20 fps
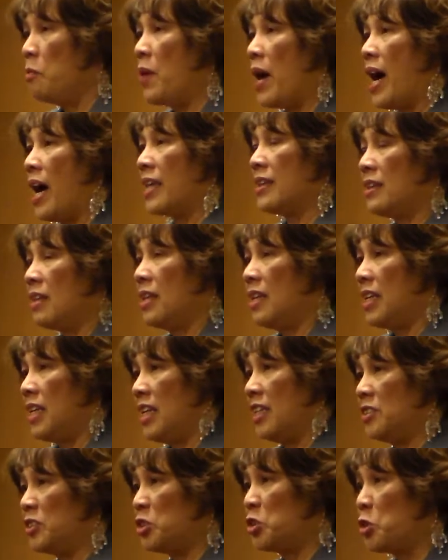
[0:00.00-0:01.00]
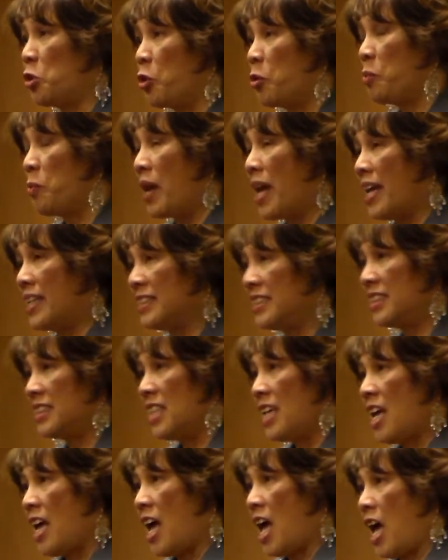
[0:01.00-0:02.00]
but in surplus
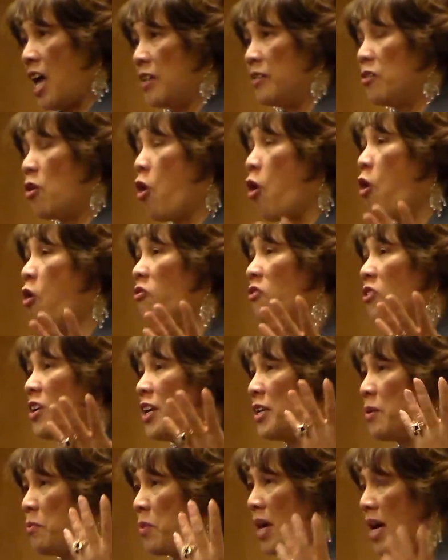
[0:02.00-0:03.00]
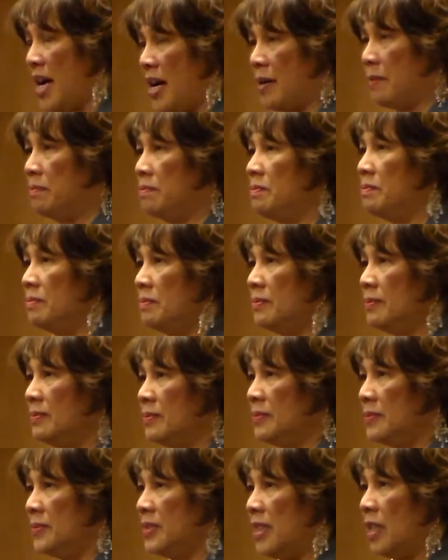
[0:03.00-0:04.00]
and over and above.
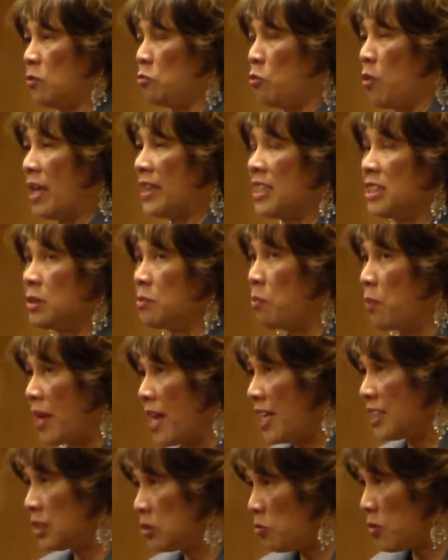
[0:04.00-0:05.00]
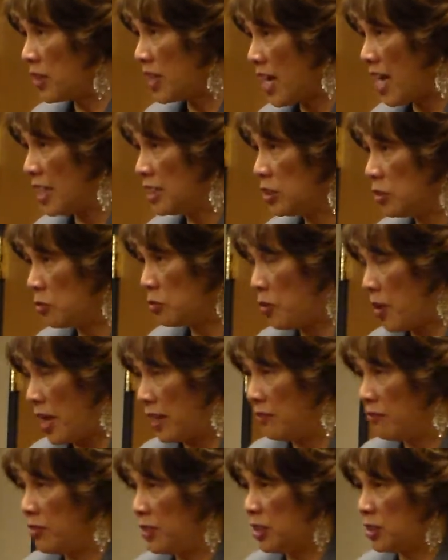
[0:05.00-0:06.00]
That what is blessed with us through
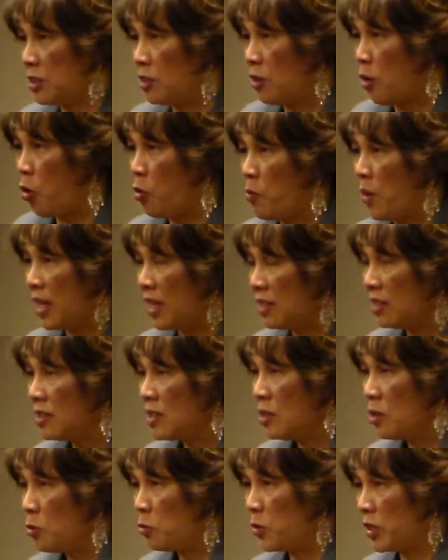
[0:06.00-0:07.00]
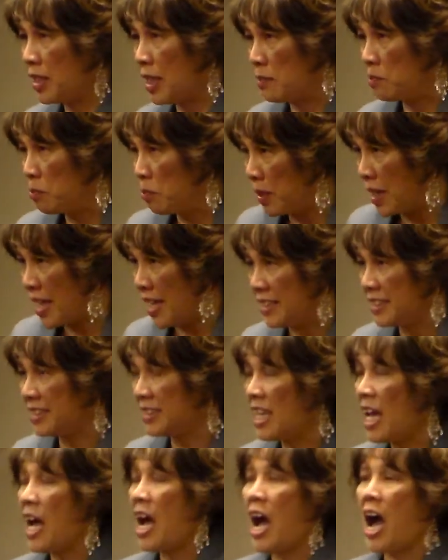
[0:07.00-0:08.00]
Enfiniti Global, we can bless
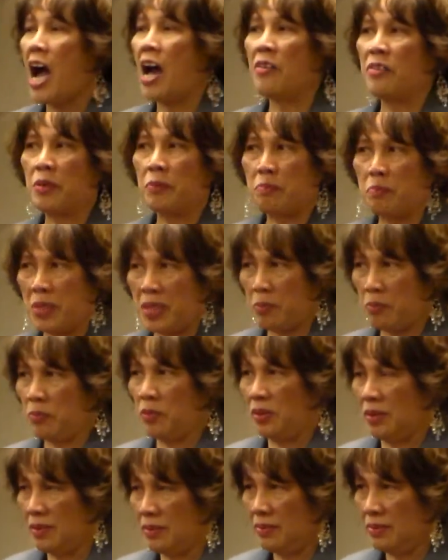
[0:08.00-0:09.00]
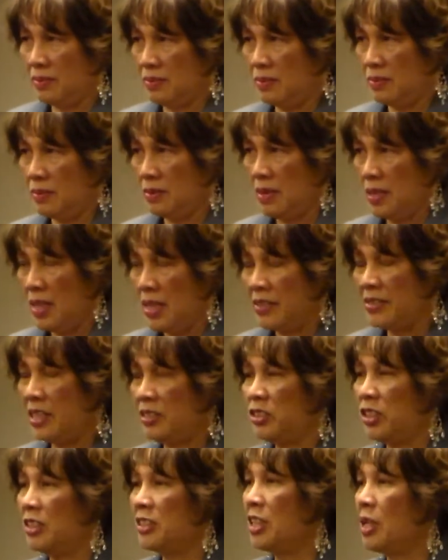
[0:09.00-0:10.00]
other people.
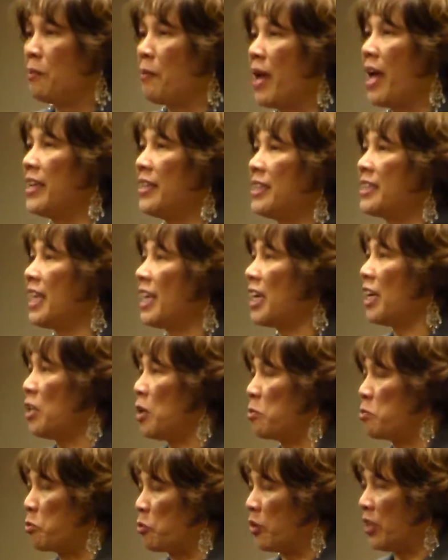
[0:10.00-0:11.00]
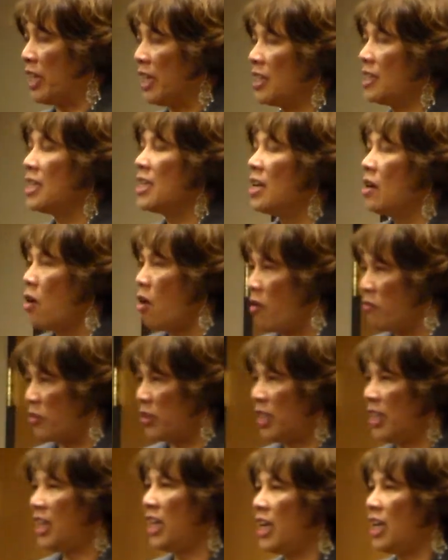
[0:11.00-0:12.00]
The gentleman that I'm gonna bring
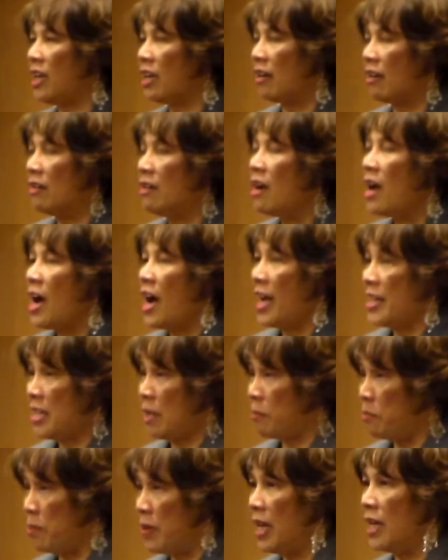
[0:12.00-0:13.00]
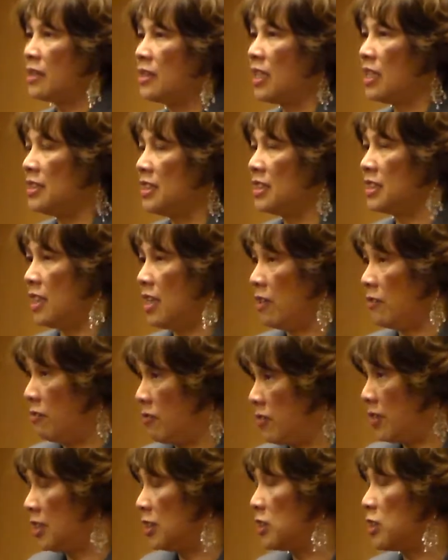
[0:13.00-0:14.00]
over here, I have met in this
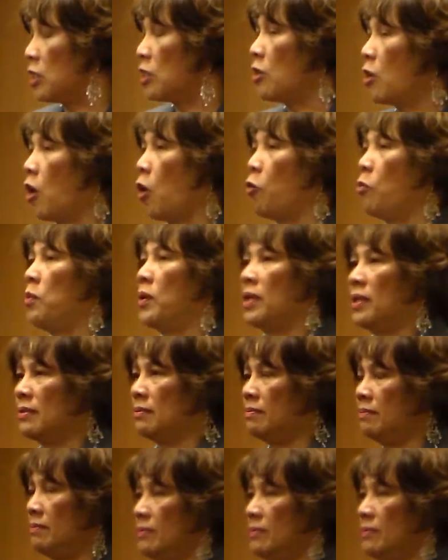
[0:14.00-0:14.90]
Enfiniti Global.